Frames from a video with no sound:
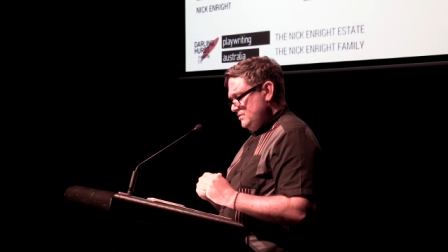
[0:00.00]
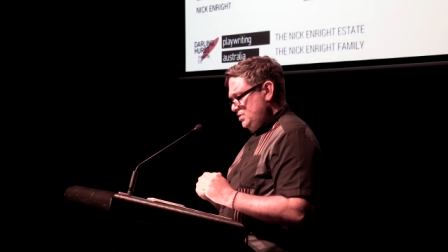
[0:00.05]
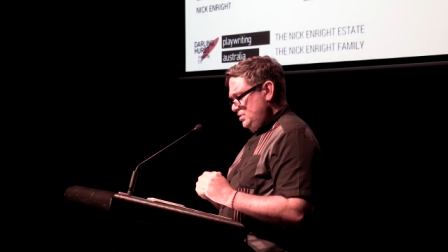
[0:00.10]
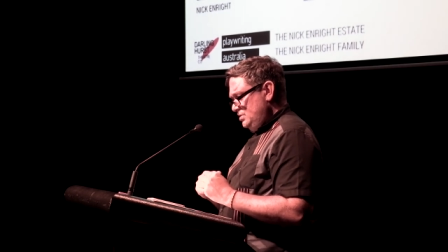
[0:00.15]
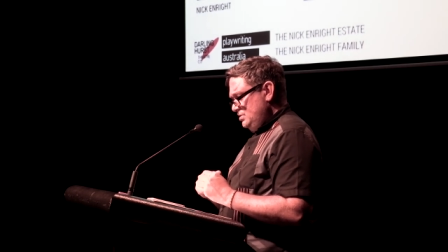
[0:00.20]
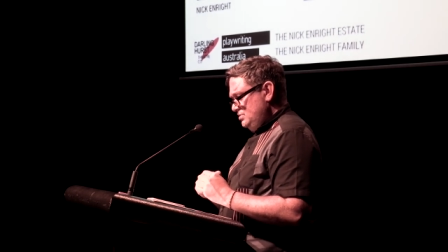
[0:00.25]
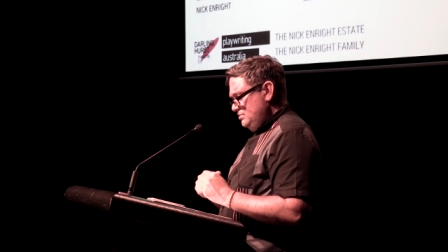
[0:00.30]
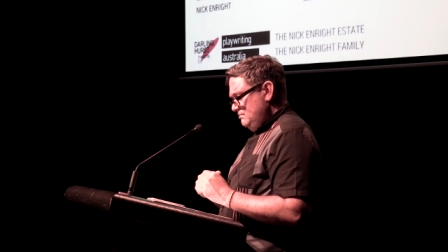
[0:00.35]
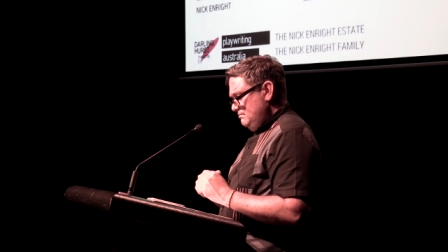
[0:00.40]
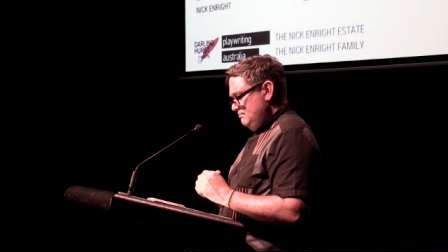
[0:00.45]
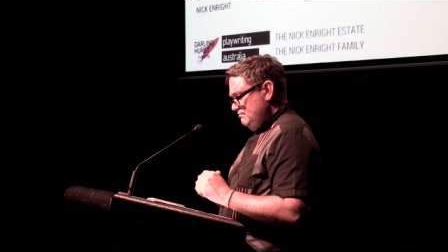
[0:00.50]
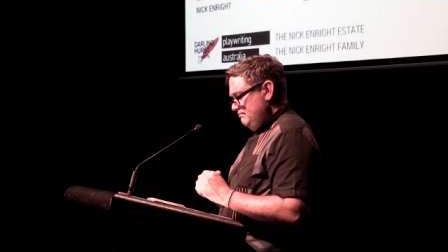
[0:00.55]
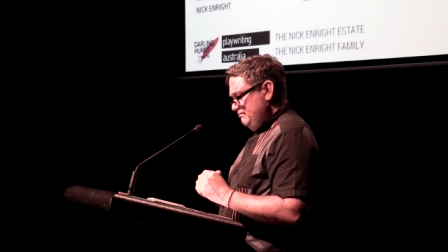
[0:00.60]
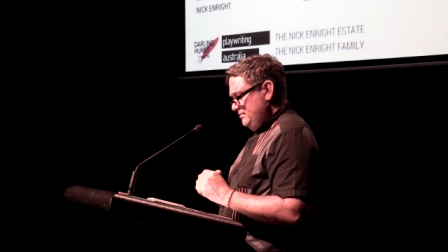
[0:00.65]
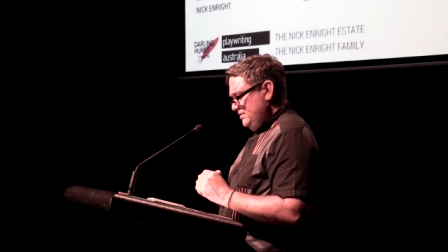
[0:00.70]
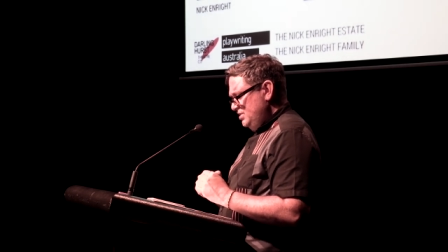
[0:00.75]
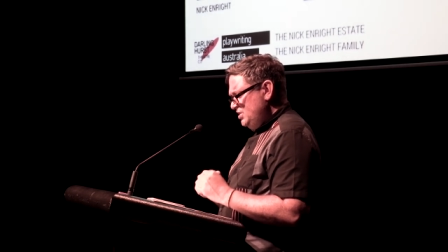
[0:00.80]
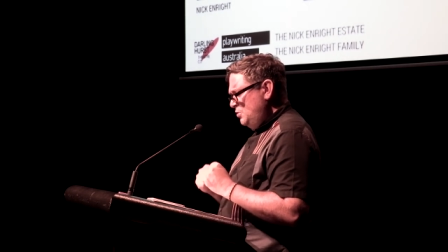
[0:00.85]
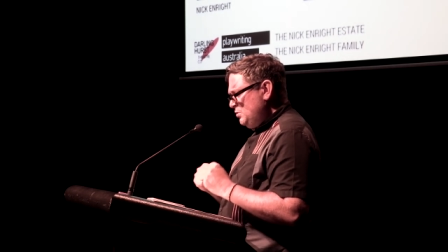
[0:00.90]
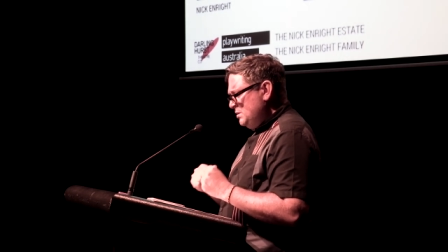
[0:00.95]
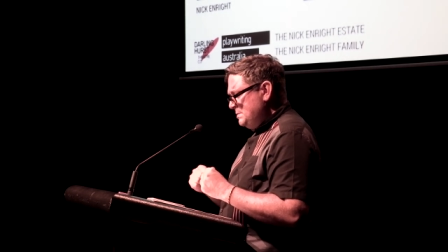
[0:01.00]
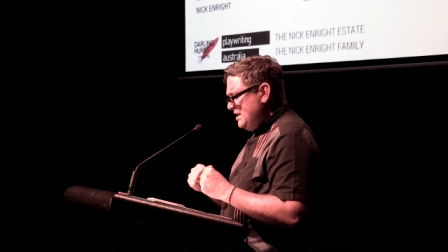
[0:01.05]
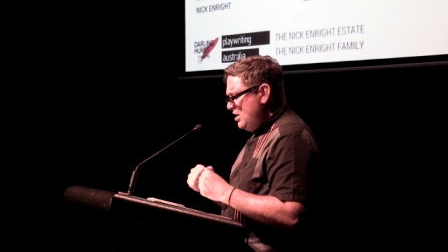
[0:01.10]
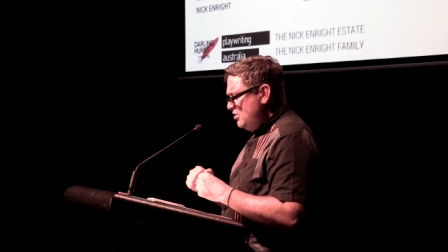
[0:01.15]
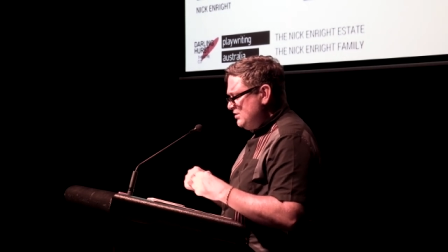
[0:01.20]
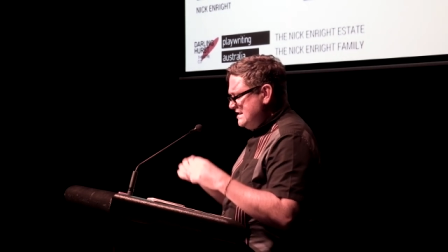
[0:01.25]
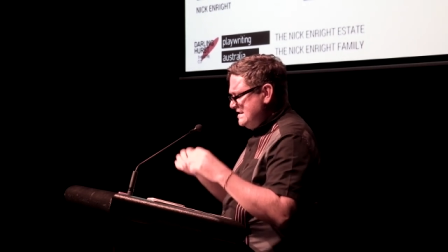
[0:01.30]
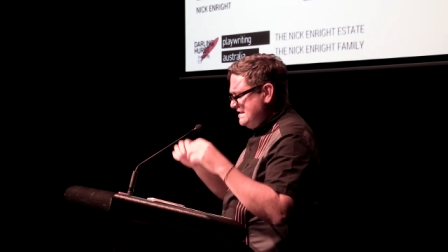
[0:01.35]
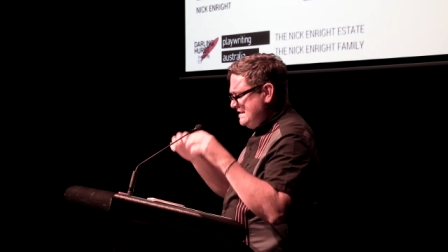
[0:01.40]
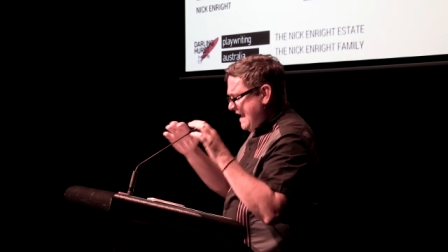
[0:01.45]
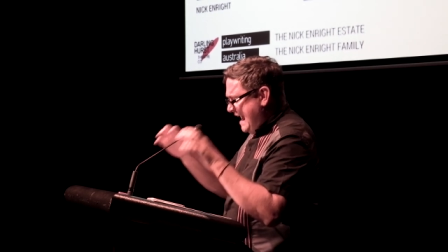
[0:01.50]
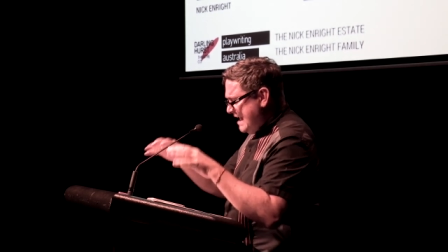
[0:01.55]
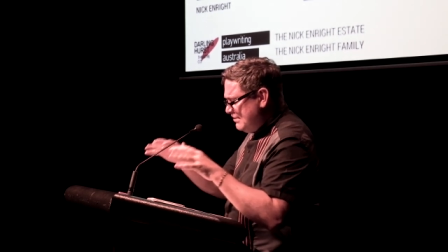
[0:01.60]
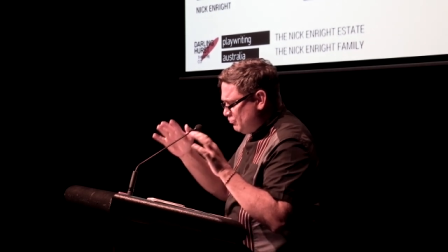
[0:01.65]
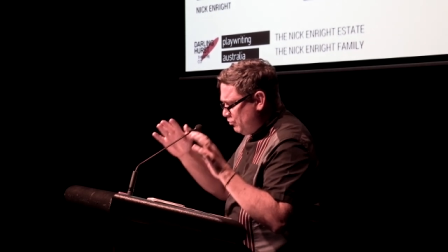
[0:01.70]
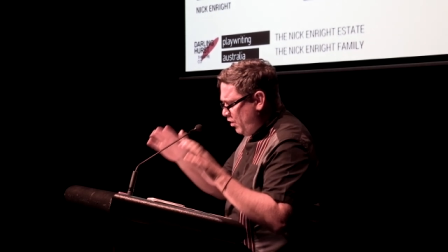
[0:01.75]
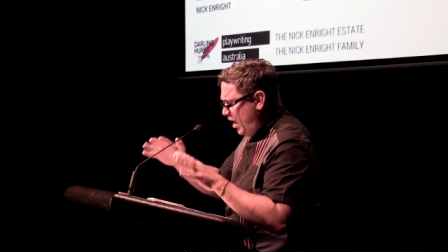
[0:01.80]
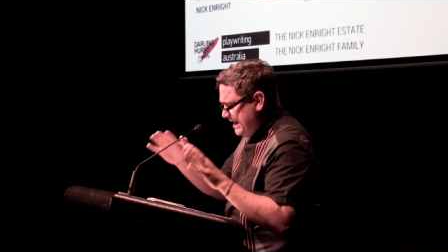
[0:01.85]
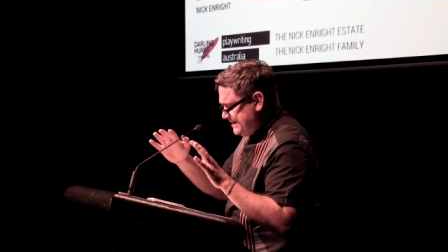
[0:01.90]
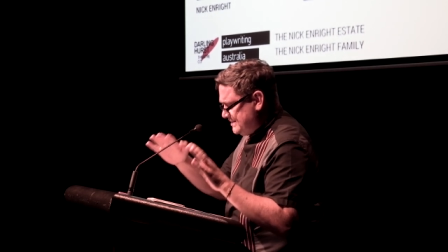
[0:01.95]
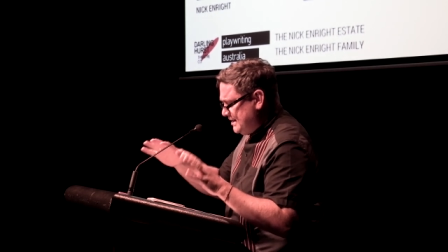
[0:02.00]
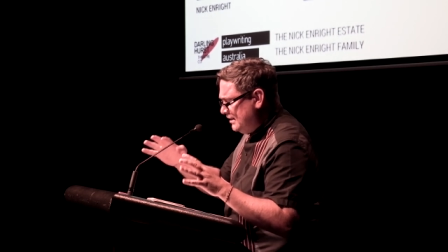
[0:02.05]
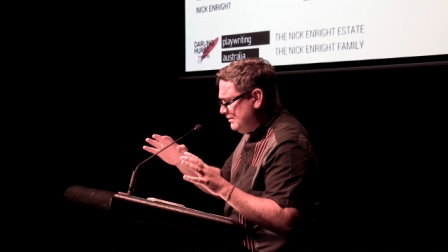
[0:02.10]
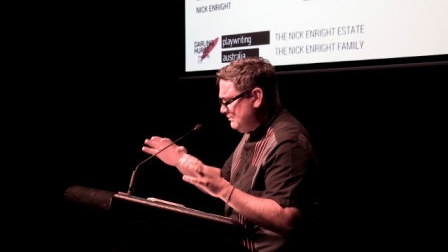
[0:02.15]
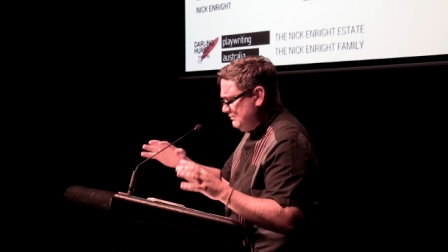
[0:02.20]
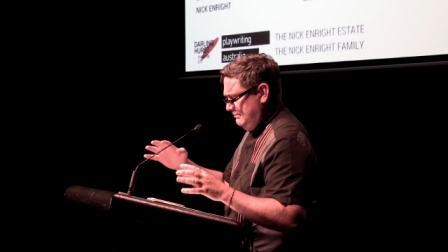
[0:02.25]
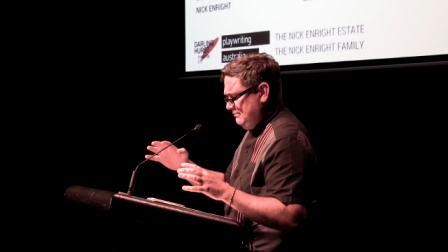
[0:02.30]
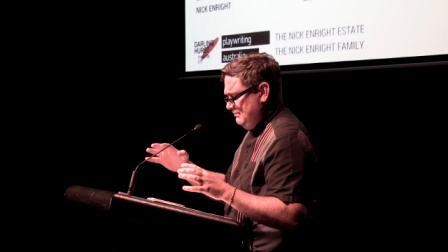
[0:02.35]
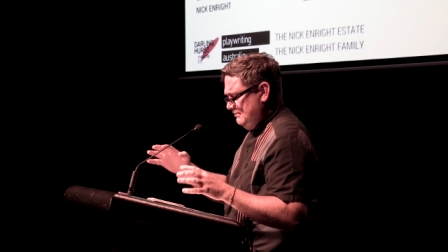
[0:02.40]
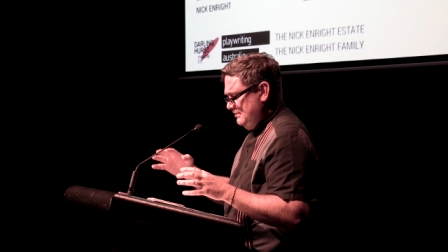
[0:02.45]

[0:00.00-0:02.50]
Do you, you don't want to be known as that writer.